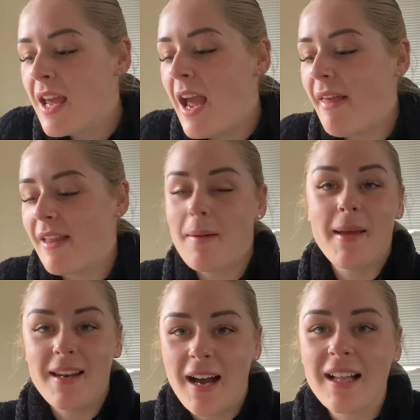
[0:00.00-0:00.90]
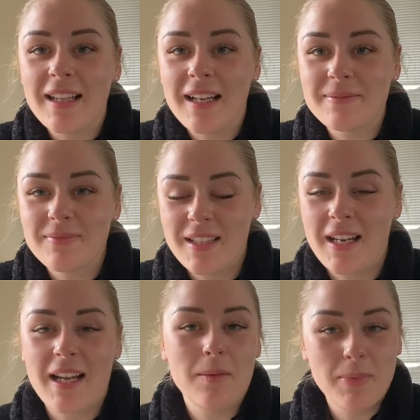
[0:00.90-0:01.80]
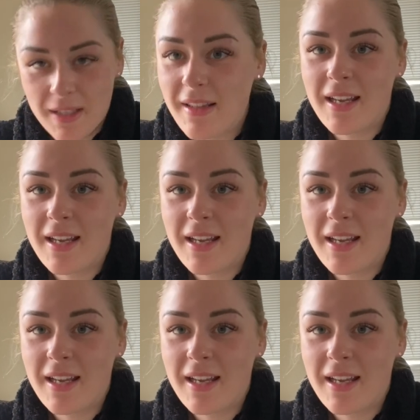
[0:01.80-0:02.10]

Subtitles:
And then I met Nala and I completely